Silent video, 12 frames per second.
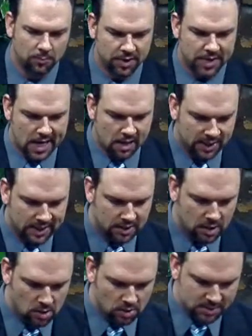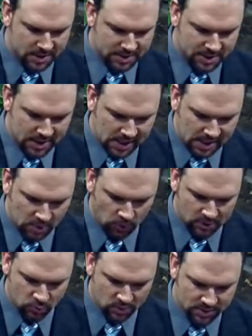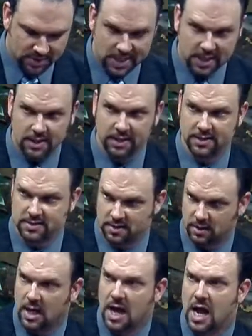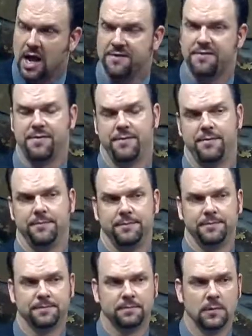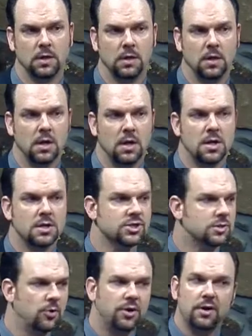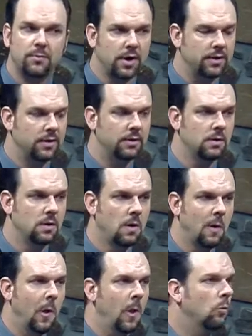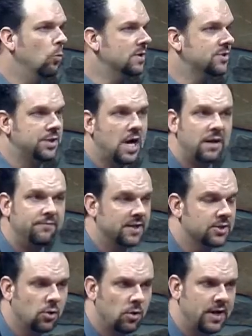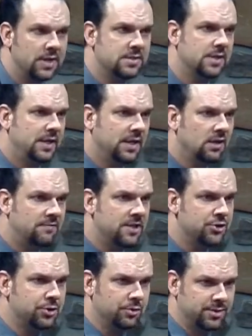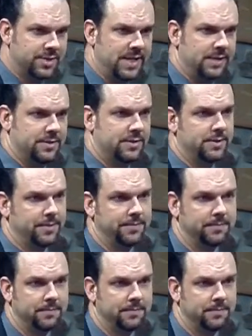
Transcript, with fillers: But now he knows as he which was dead and is alive. Smyrna, brethren, was not victorious in a conventional sense.